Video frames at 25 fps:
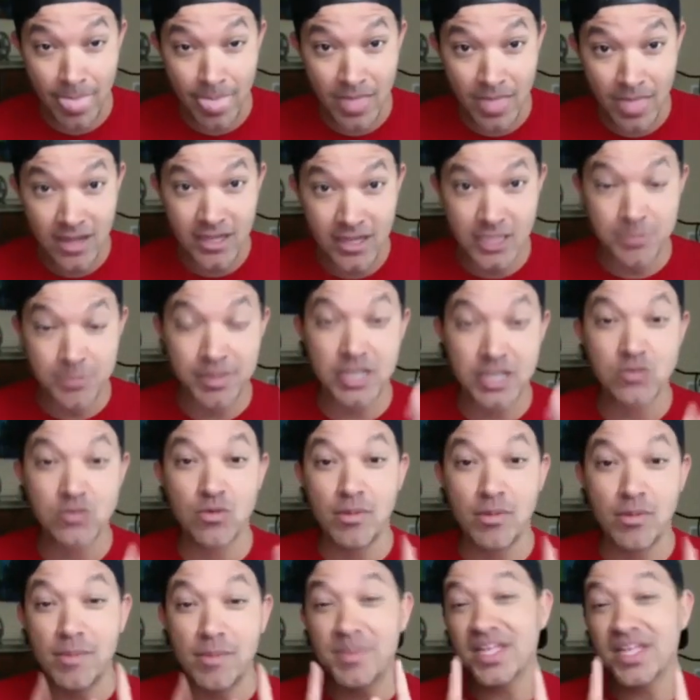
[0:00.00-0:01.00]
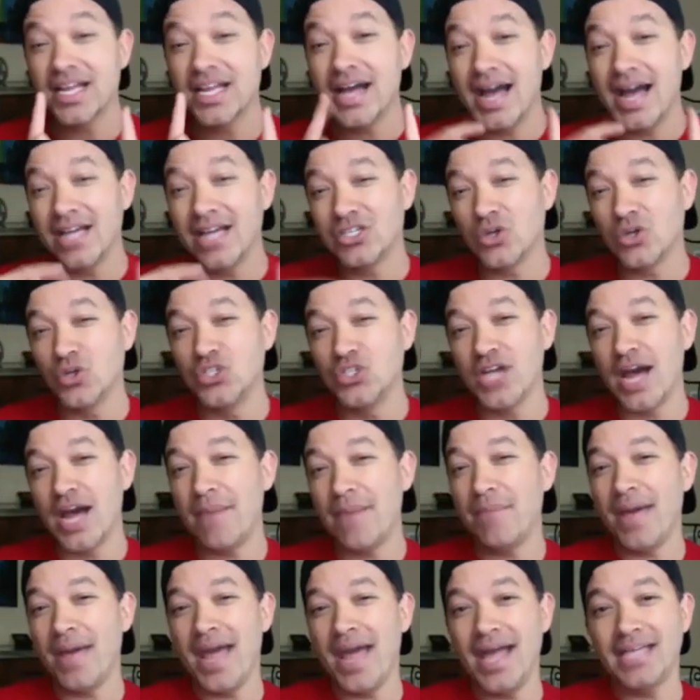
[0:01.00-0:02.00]
is because remember the guy I told you I
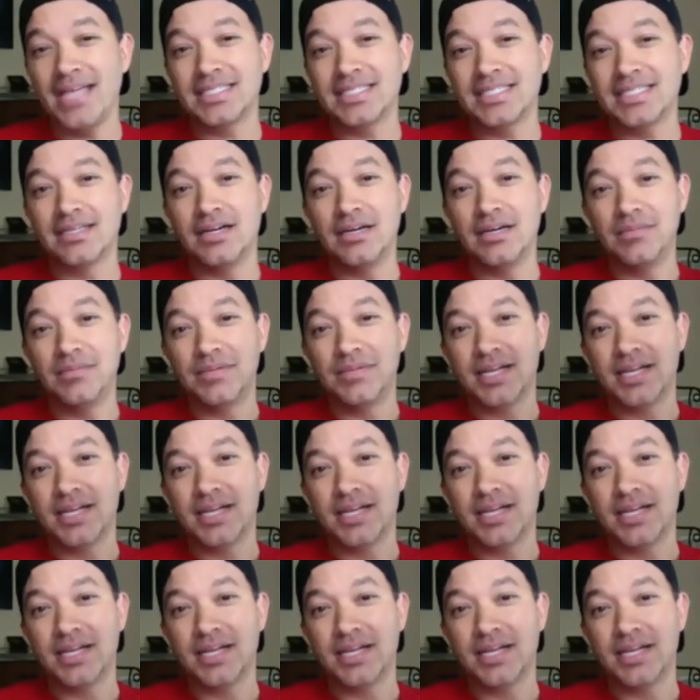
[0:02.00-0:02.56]
passed up